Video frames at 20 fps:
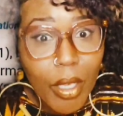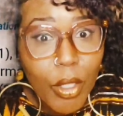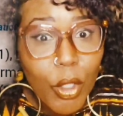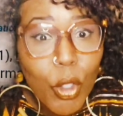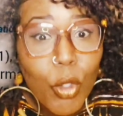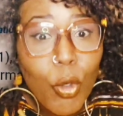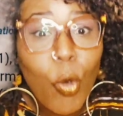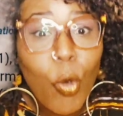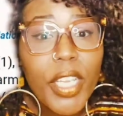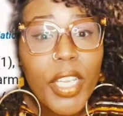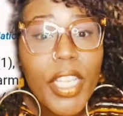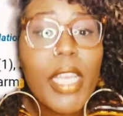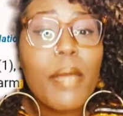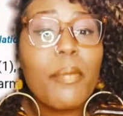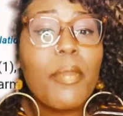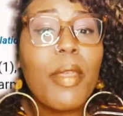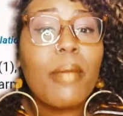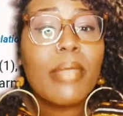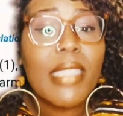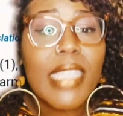You hear
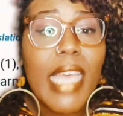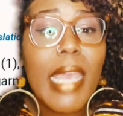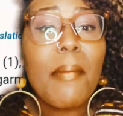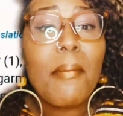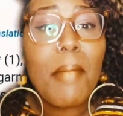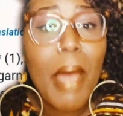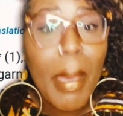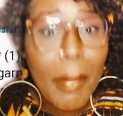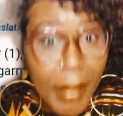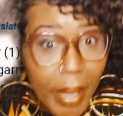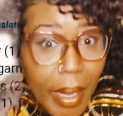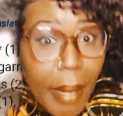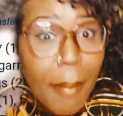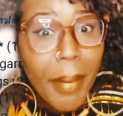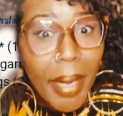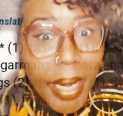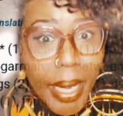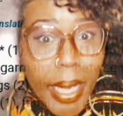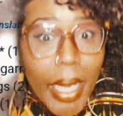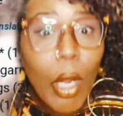them saying Mama
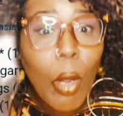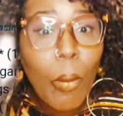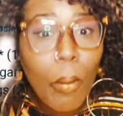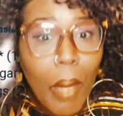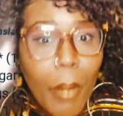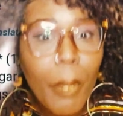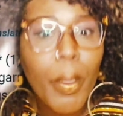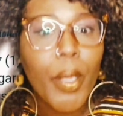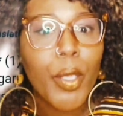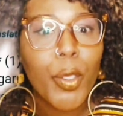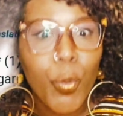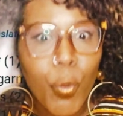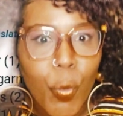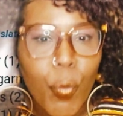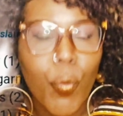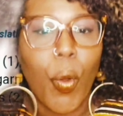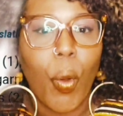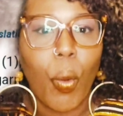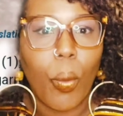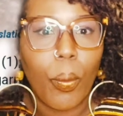America or Mama
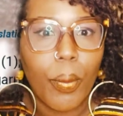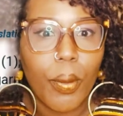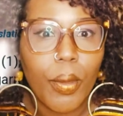Europe,